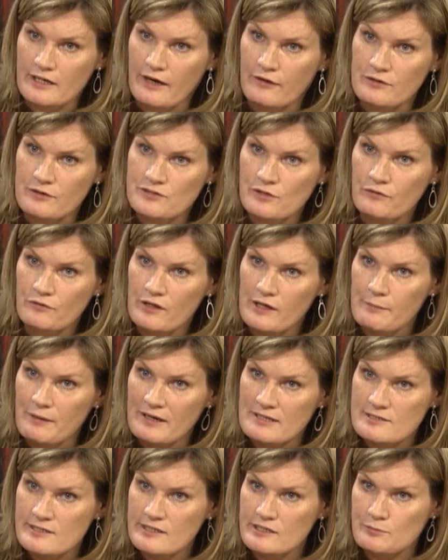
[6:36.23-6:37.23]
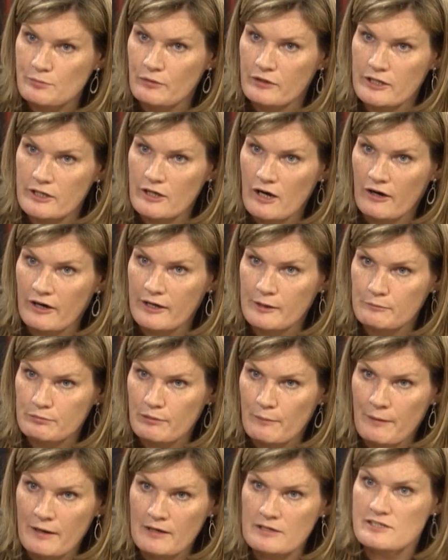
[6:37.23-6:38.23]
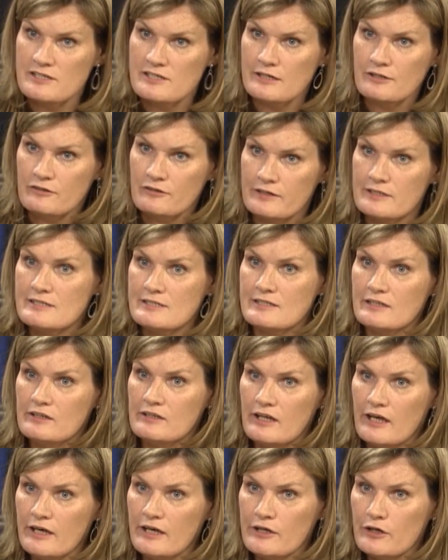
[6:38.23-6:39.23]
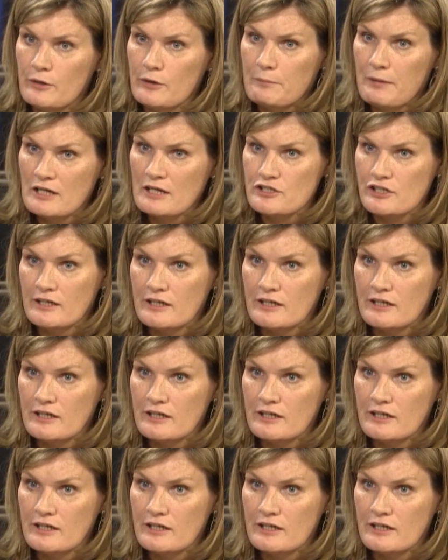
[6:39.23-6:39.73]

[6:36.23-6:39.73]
It was on the about 6.9 proposed increase in the EU budget.